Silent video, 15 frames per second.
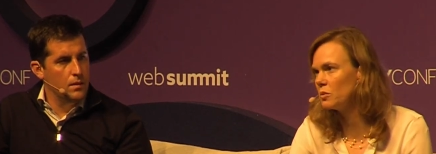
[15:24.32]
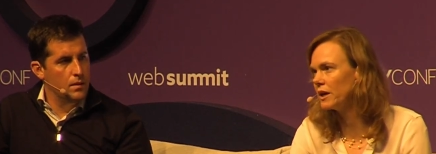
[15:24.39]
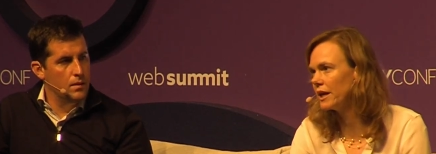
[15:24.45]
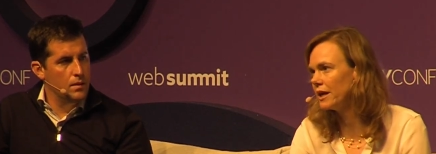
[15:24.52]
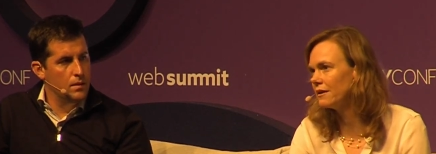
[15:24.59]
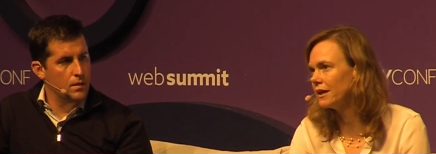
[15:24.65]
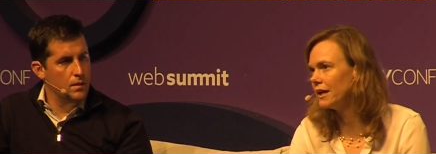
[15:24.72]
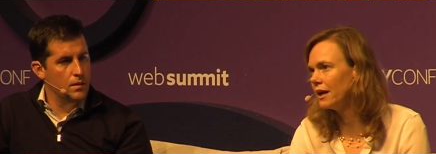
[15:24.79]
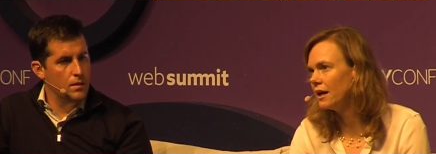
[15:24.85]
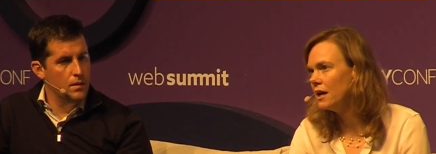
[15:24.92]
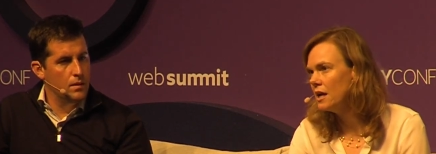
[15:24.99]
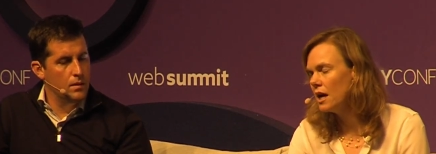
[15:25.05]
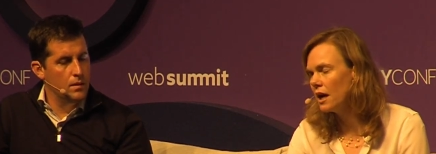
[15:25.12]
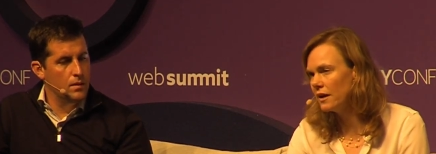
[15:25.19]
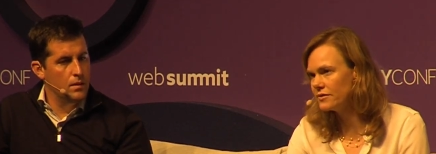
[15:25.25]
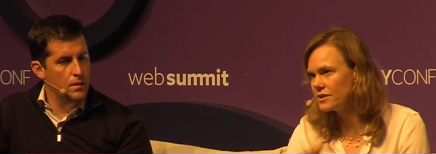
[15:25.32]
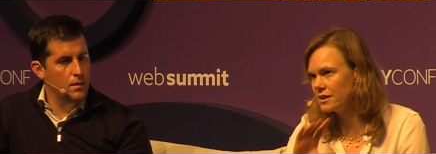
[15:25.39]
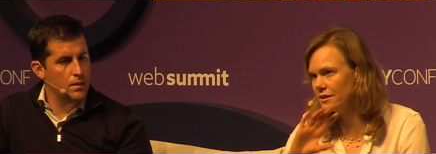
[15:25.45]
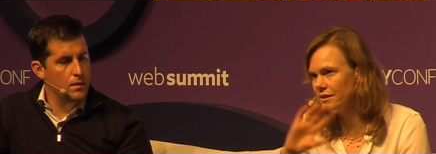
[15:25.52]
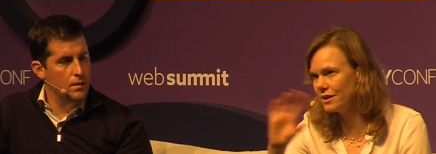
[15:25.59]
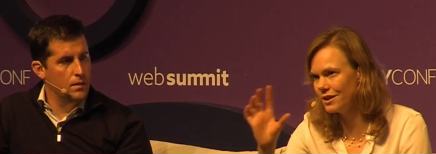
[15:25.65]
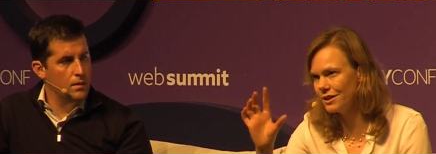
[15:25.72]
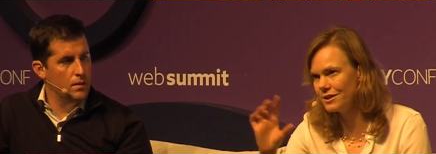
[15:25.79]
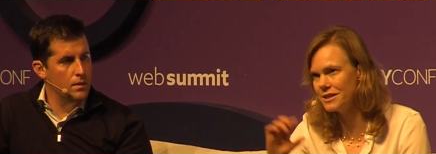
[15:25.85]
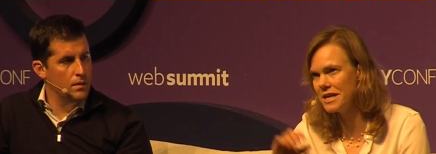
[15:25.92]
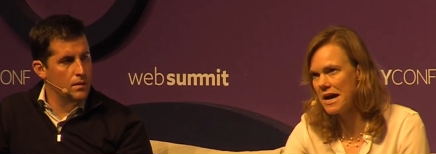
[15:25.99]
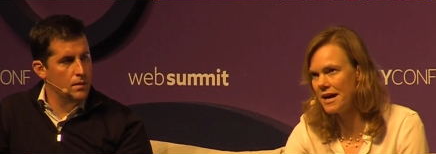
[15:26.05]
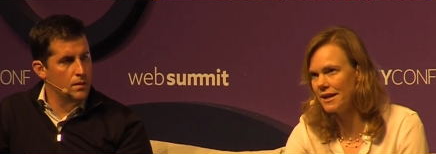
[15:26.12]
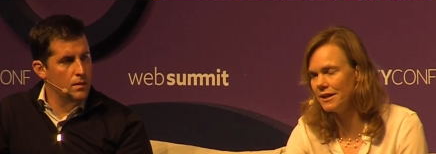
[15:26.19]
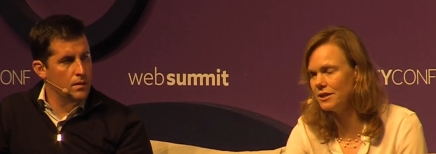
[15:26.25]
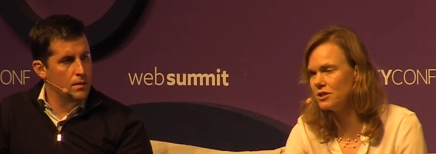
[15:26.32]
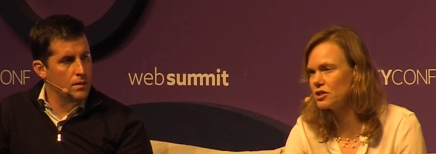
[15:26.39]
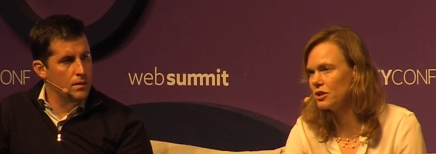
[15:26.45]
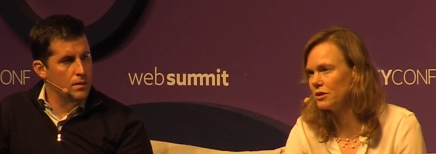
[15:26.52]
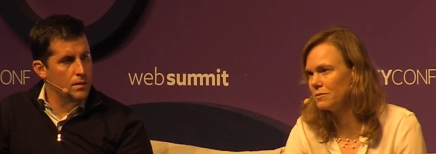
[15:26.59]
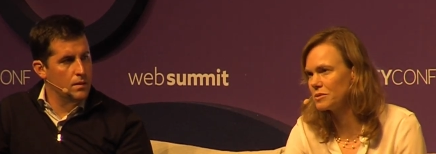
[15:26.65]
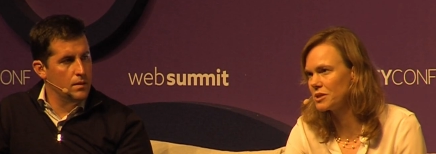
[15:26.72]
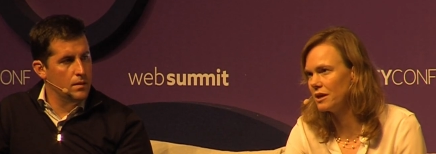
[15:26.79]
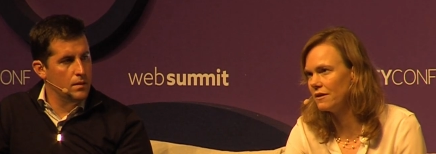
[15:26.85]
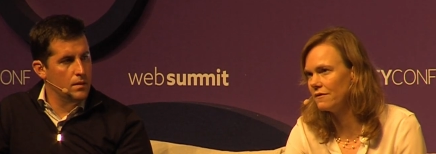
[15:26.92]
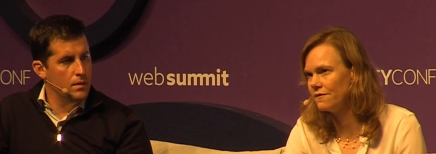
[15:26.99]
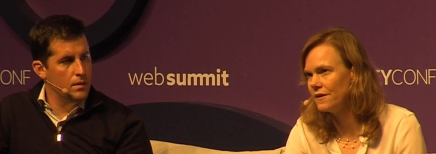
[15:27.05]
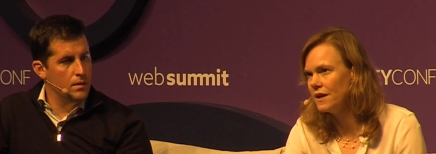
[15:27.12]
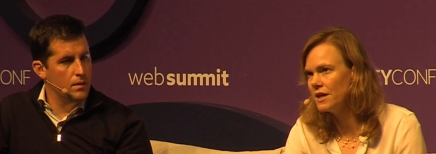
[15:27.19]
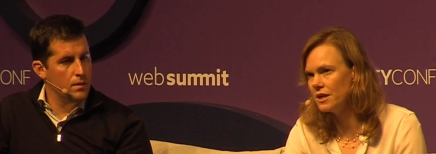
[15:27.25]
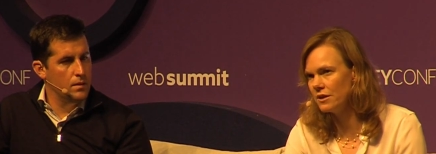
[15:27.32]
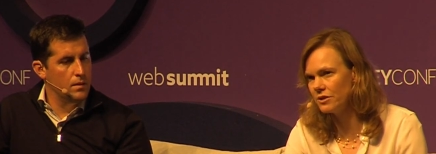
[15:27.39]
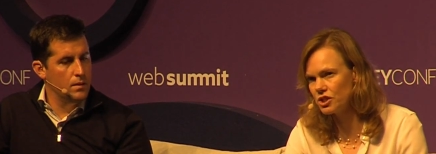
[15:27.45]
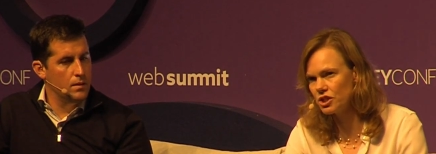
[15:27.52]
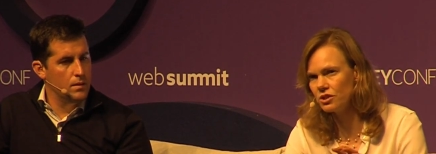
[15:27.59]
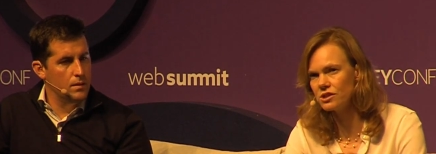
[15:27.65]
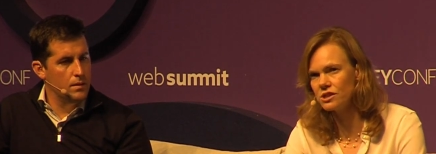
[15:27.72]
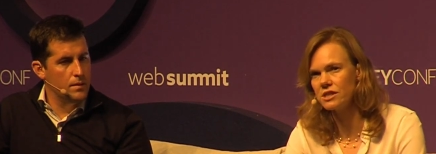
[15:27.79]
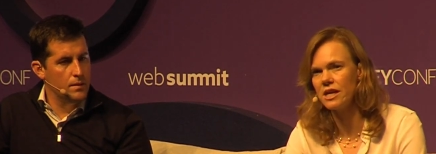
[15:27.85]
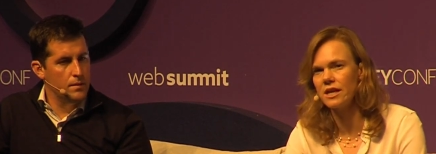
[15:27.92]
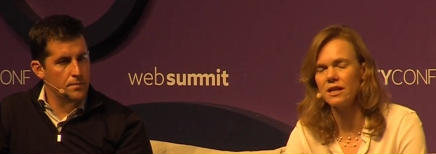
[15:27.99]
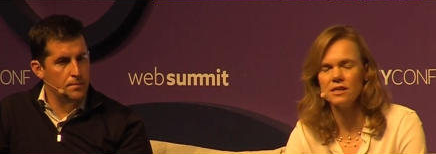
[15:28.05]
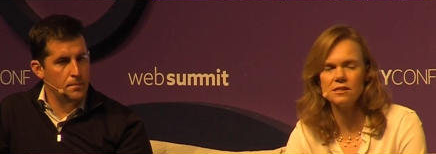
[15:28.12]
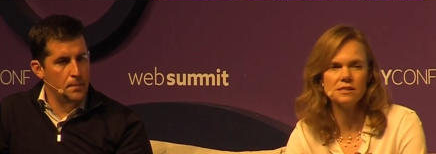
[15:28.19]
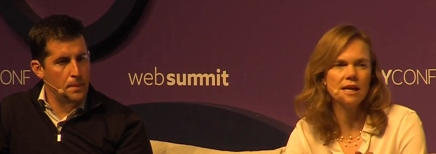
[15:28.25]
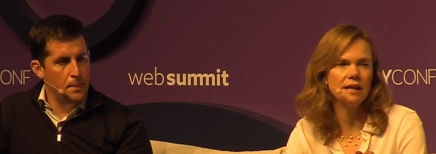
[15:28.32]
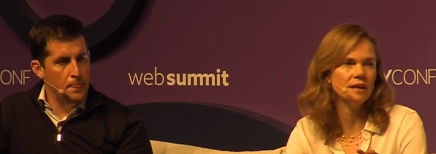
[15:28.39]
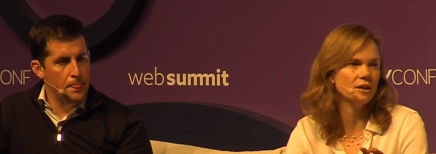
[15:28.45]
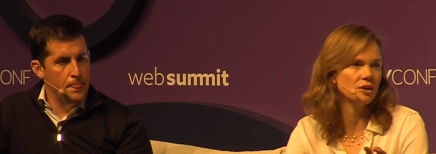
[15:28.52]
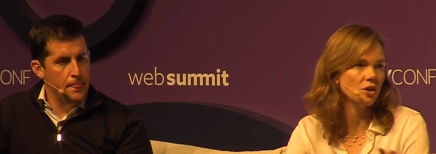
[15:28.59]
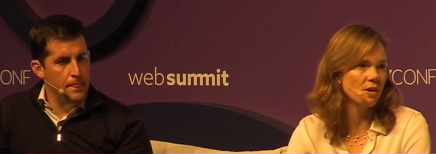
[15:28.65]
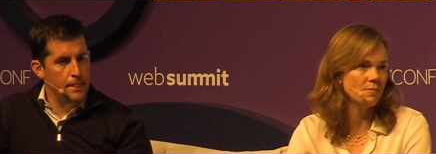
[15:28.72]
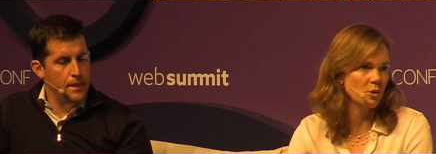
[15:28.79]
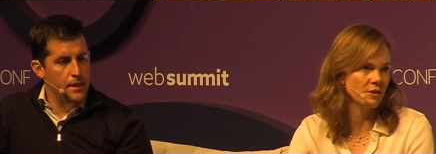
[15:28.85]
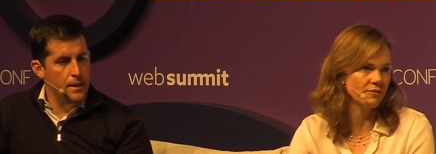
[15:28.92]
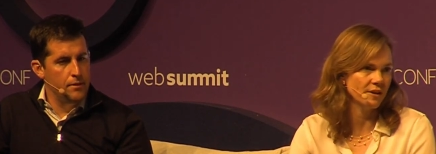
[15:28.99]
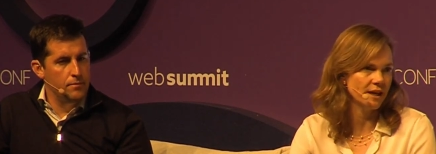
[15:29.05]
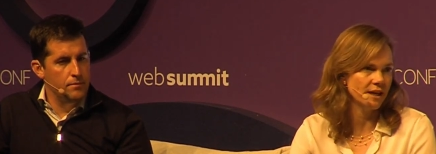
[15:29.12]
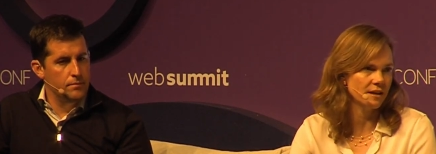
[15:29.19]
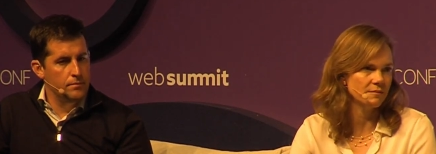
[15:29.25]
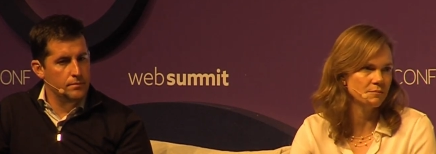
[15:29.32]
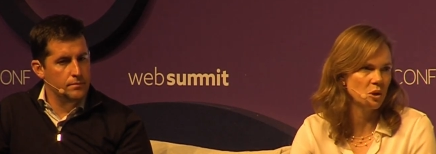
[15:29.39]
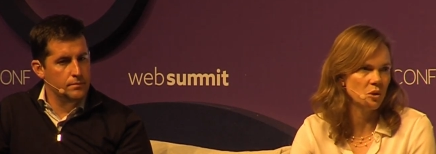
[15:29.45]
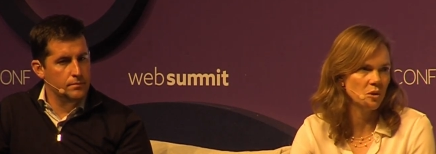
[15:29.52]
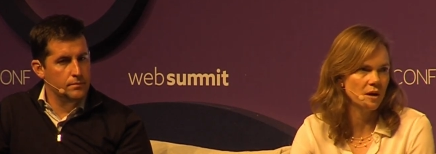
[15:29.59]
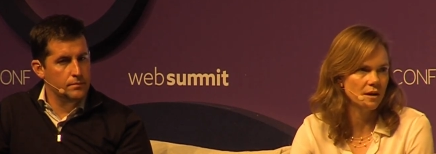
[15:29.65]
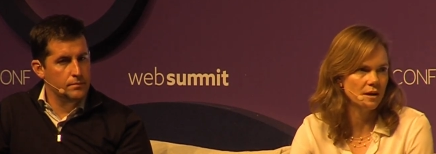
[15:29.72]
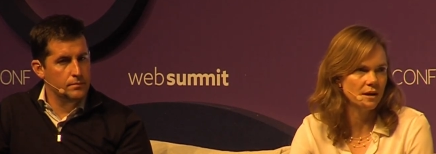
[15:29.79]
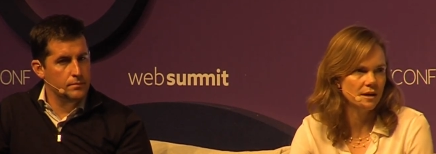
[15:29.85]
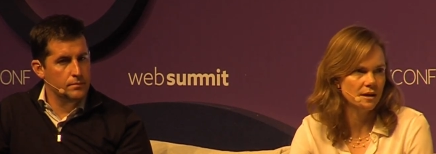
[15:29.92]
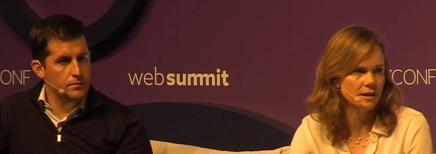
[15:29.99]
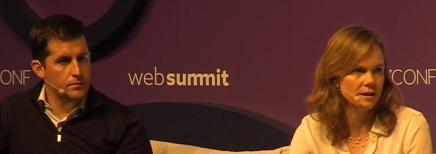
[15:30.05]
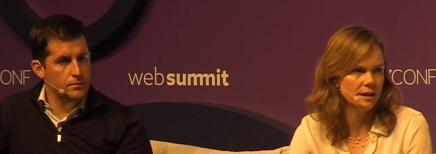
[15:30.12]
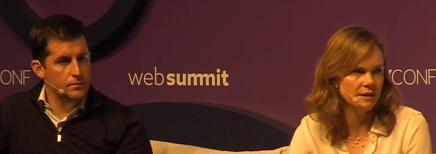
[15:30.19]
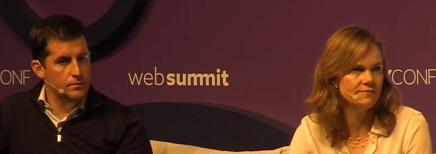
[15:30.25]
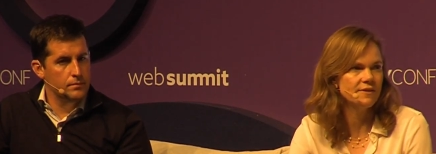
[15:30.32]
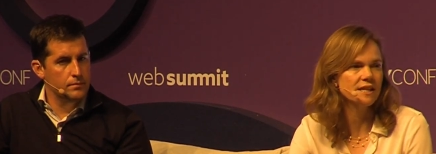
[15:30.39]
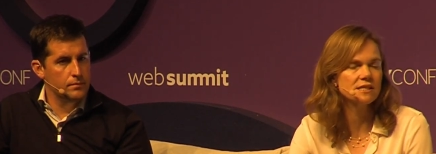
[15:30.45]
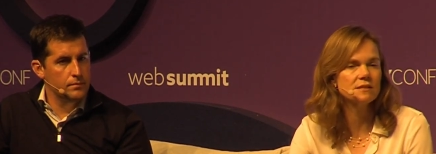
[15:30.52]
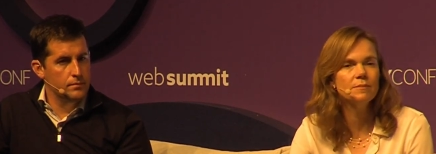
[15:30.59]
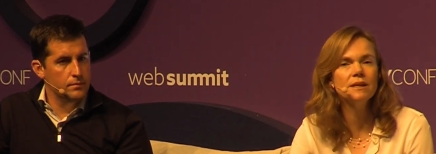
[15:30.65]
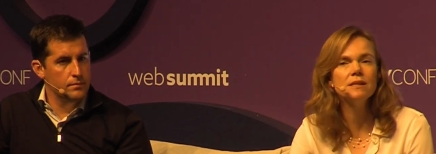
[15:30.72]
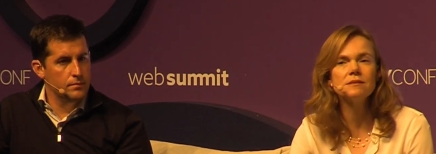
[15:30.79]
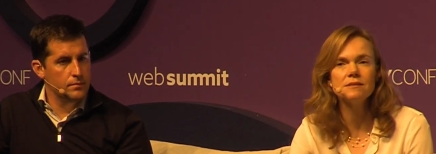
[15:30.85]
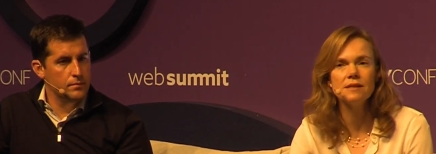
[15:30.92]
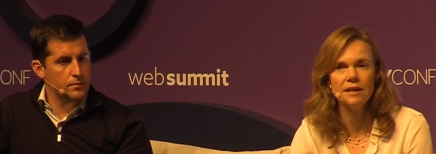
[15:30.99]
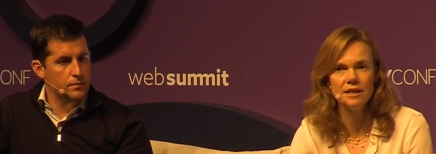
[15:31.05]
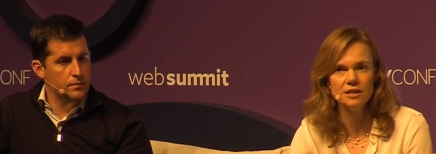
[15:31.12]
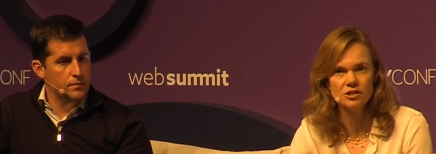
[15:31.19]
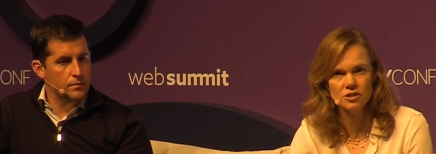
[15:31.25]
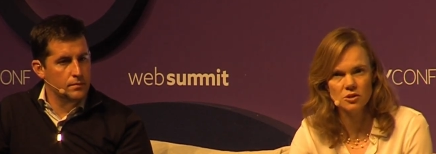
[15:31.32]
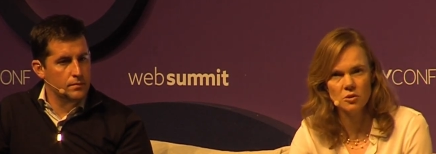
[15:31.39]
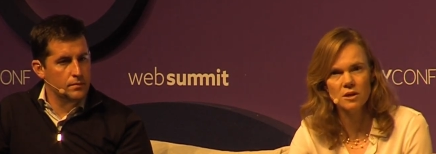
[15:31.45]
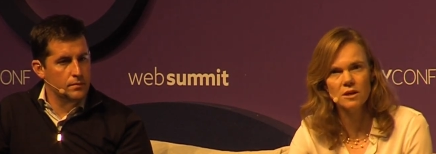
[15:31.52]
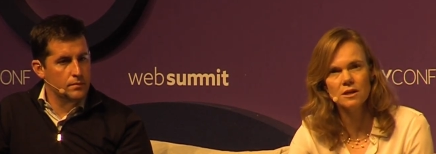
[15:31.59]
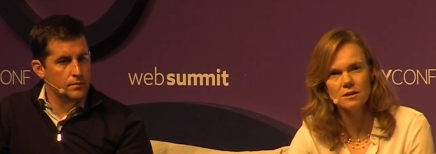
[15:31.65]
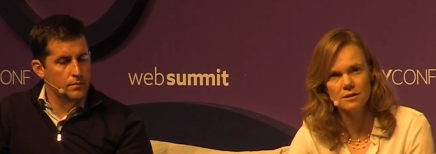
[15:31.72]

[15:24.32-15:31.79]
Speaker 1: one area I've seen the data in terms of you know insurance tech is getting a lot more finan- more uh, investments than historic